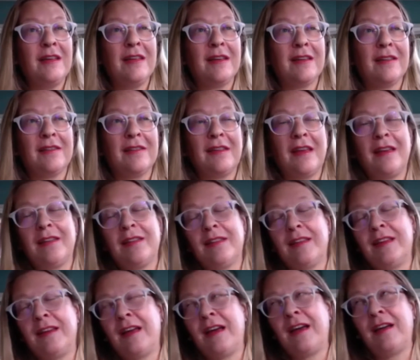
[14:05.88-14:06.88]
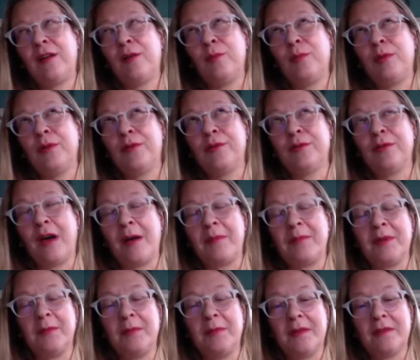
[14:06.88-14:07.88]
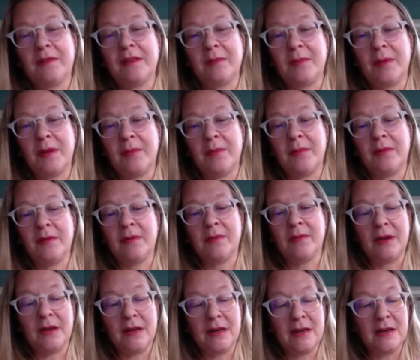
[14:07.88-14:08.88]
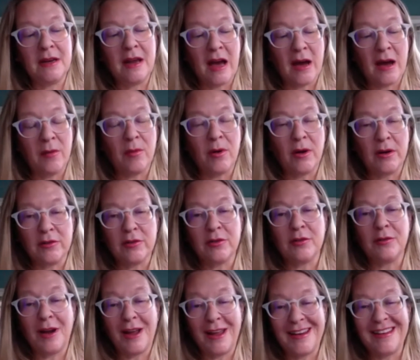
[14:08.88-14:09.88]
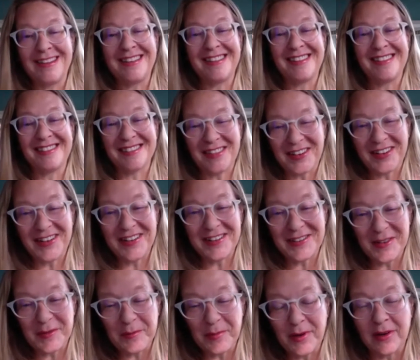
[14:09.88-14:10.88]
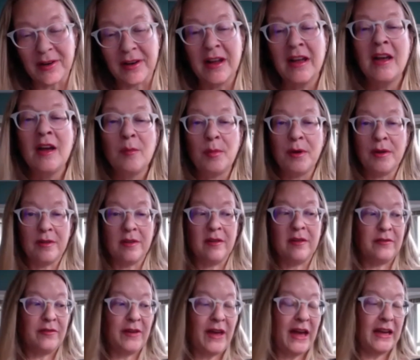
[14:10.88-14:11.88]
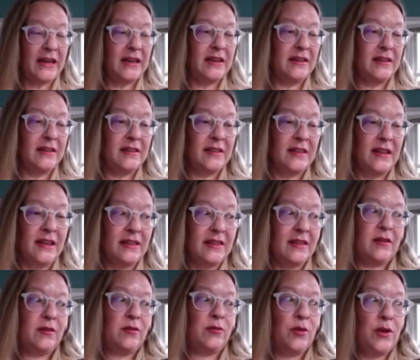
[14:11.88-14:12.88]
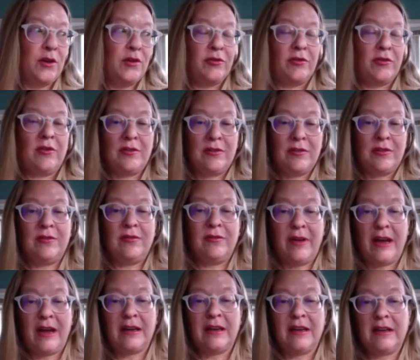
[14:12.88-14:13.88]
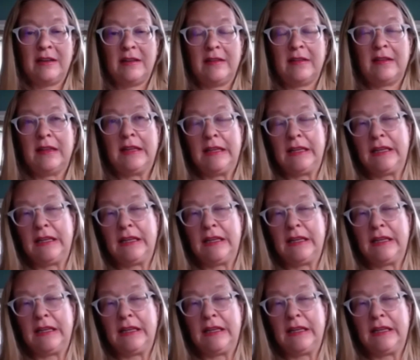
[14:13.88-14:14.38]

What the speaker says: Seth and I are both optimistic people, and we did not want to write a discouraging book. But the fact is that the research, in fact, it's